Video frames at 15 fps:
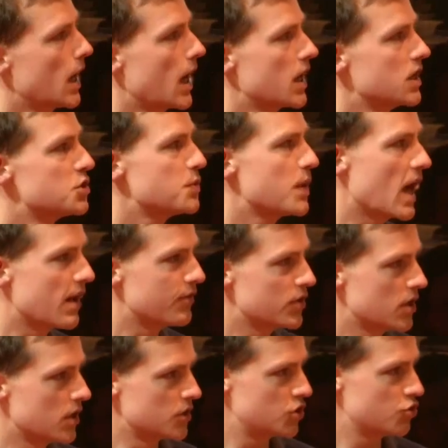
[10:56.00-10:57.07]
And we have
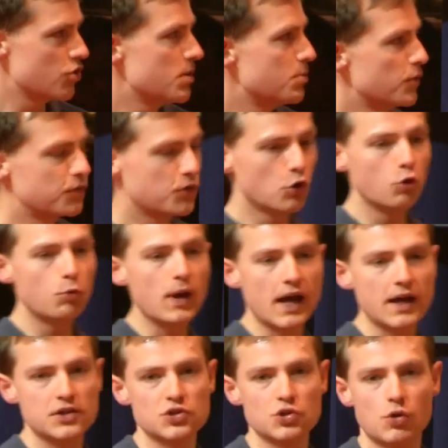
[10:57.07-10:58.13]
a stream of
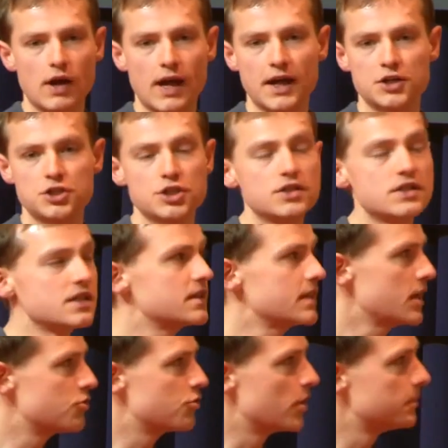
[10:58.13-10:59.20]
callbacks or actions,
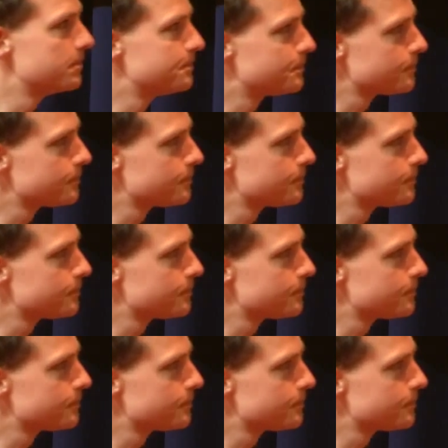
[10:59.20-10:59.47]
etc.